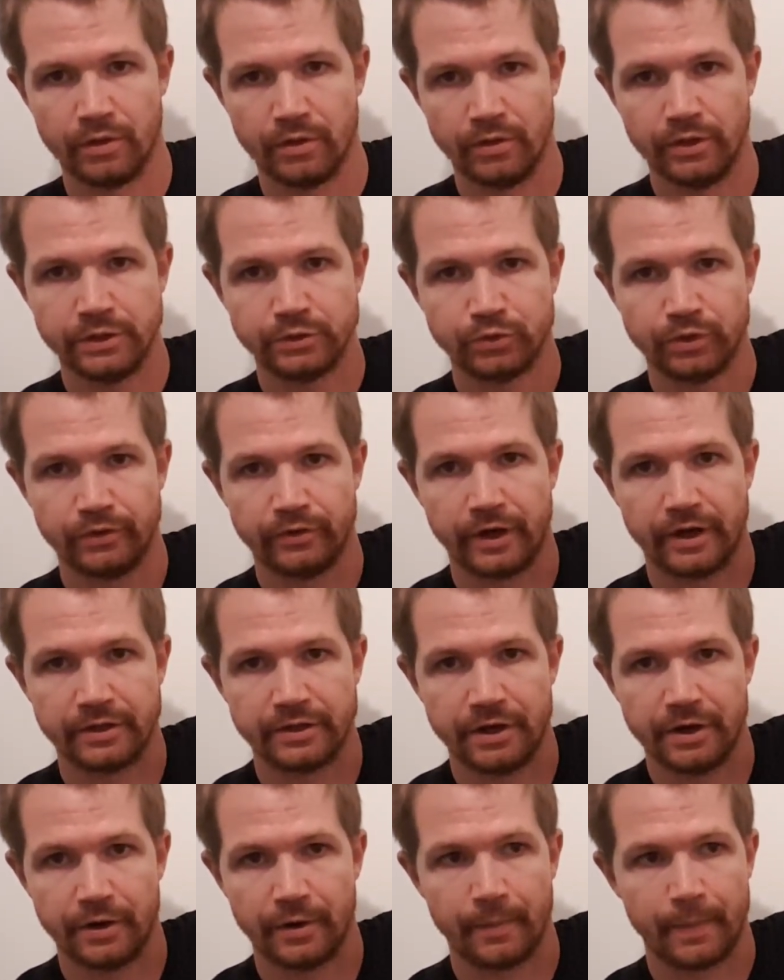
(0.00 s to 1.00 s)
this one right
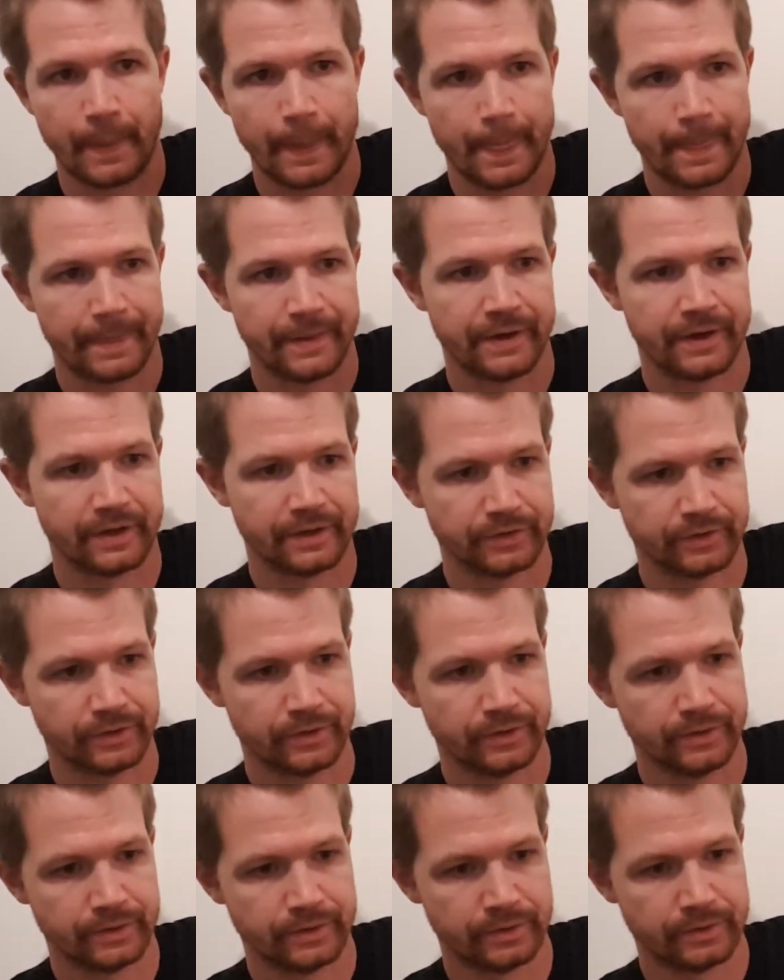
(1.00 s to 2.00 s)
here and
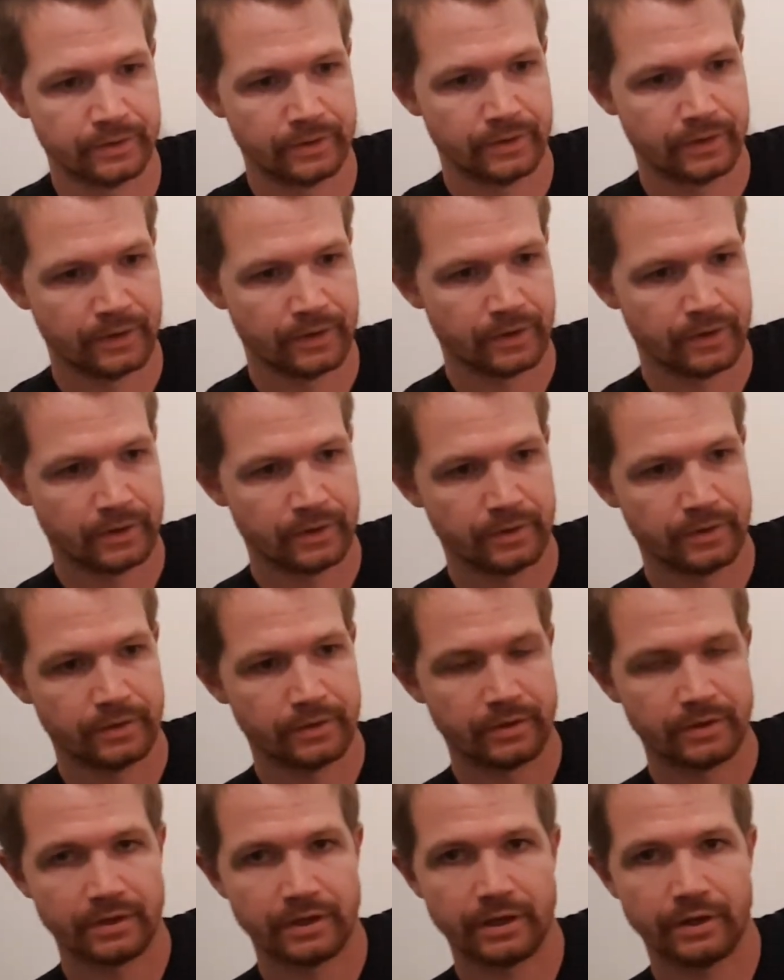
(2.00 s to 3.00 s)

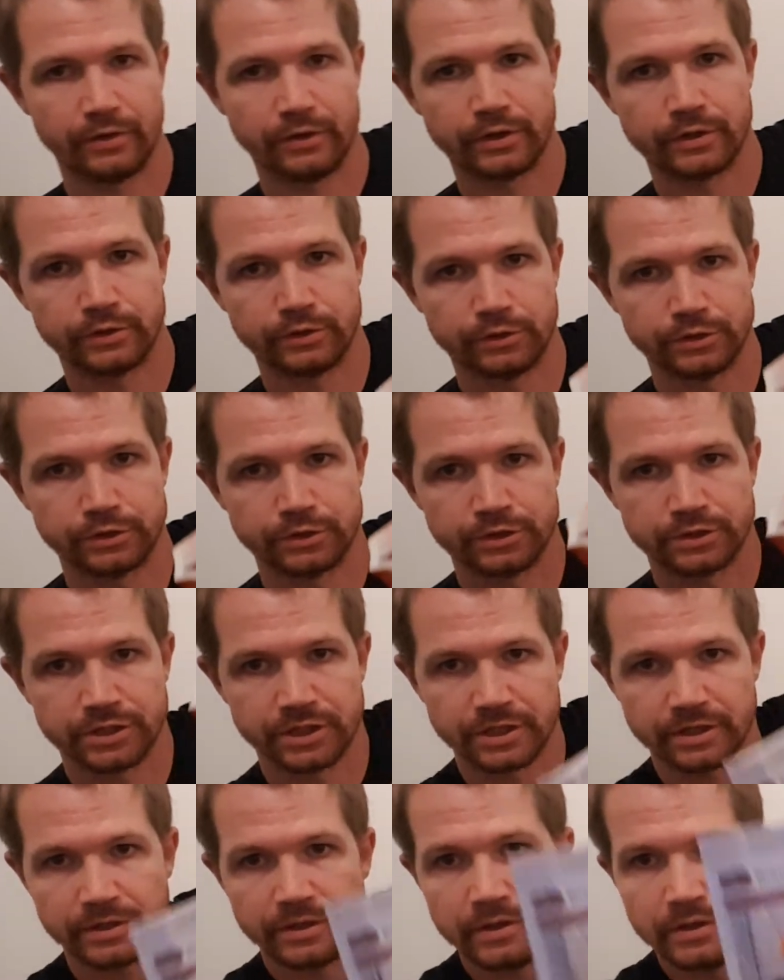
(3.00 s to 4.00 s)
here you can also
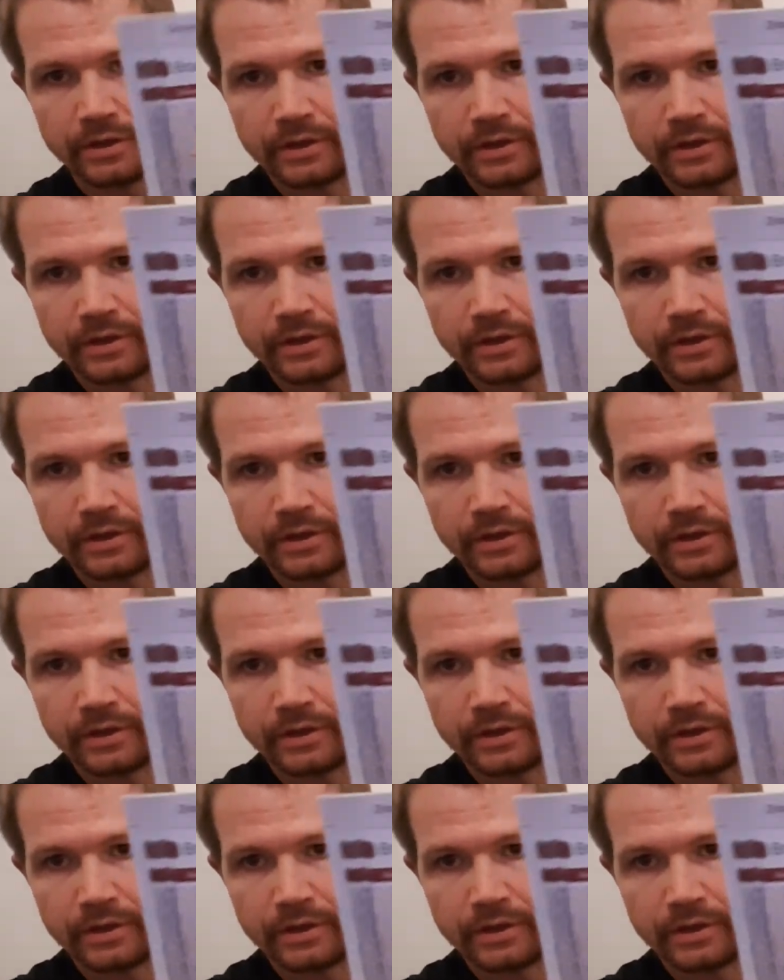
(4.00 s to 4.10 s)
see